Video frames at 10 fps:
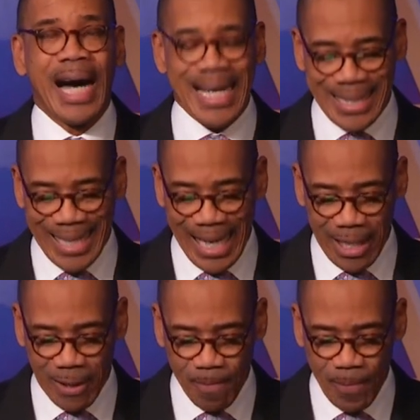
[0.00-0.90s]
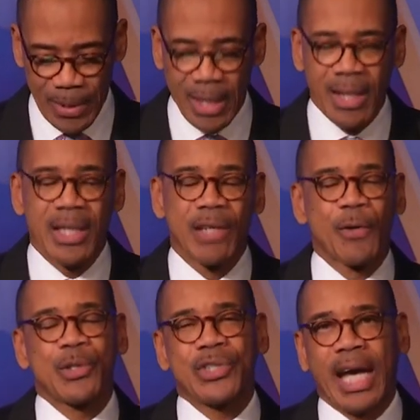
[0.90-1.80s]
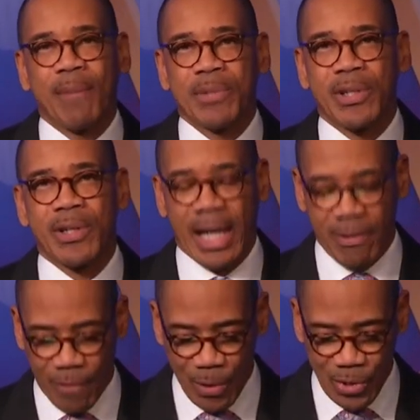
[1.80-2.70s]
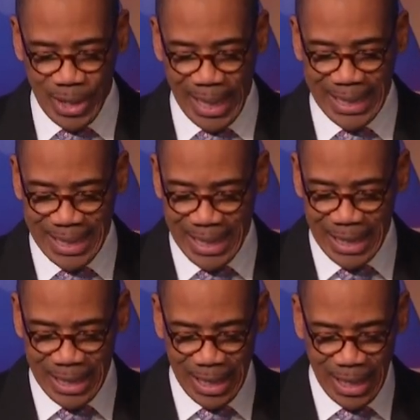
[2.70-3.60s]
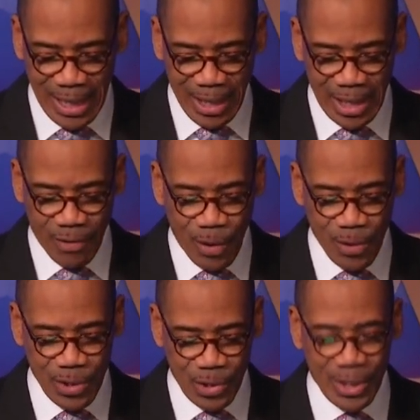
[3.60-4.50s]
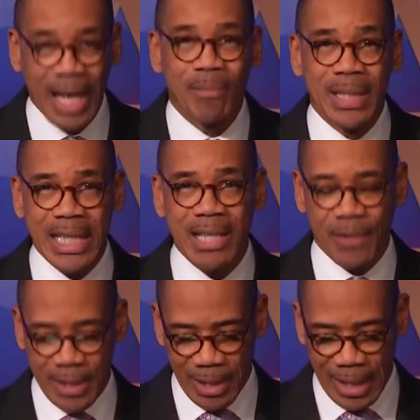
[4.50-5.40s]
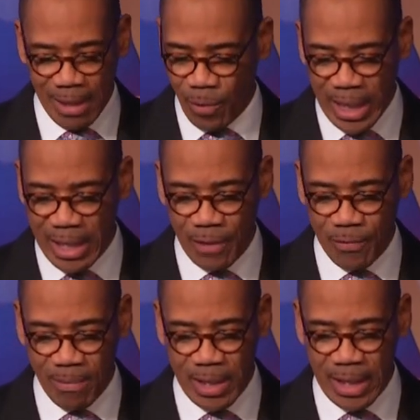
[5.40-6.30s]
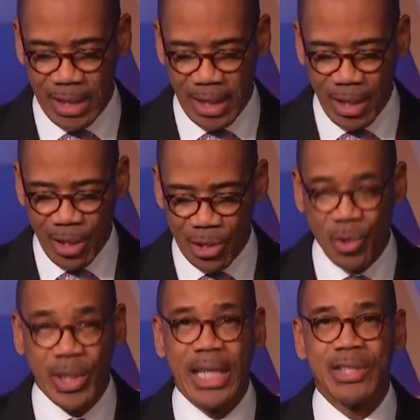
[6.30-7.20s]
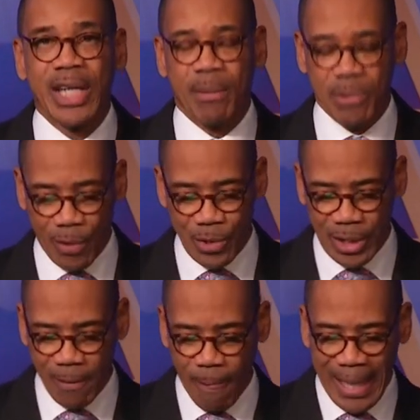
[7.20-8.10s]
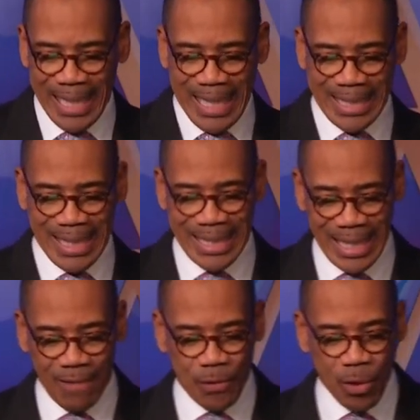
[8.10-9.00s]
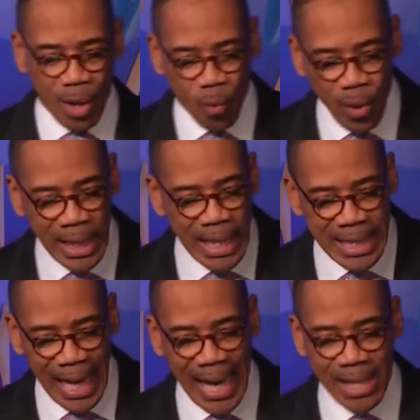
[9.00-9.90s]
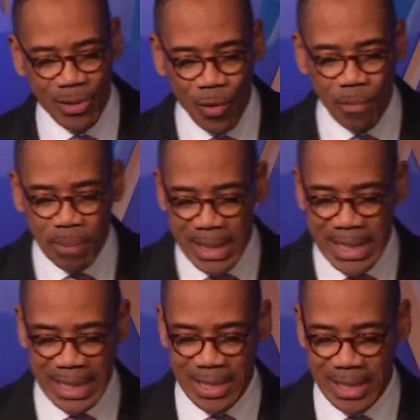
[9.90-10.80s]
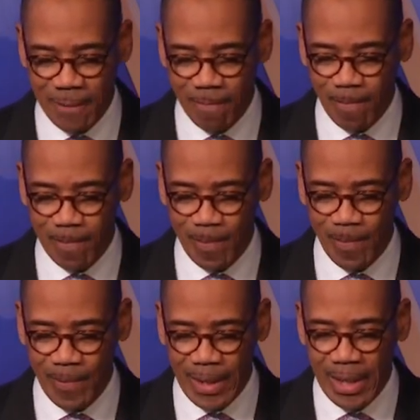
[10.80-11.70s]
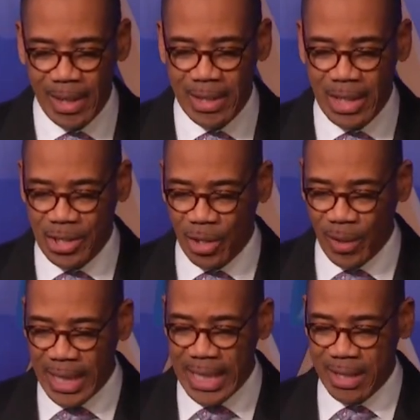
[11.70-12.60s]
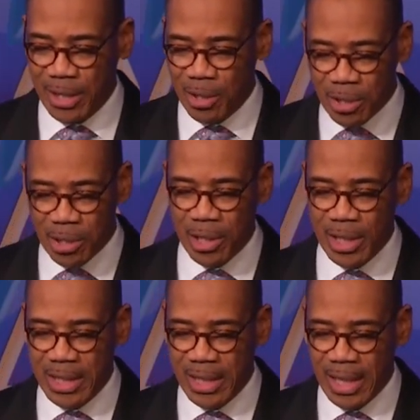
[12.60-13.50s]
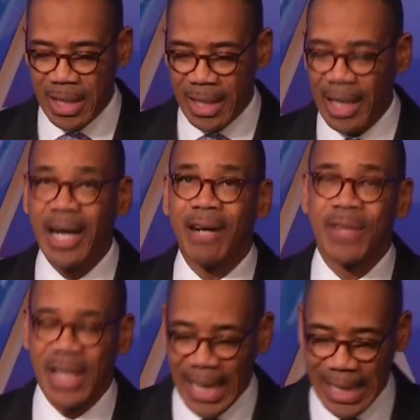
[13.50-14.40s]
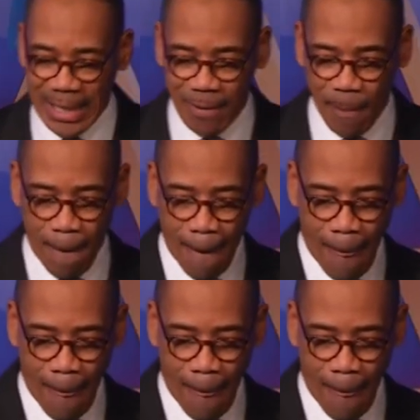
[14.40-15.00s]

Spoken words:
Isaiah, the first chapter and verse 19. You've heard this, I believe, and I'm reading it from the New King James Version. He says, "If you are willing and obedient, ye shall eat the good of the land."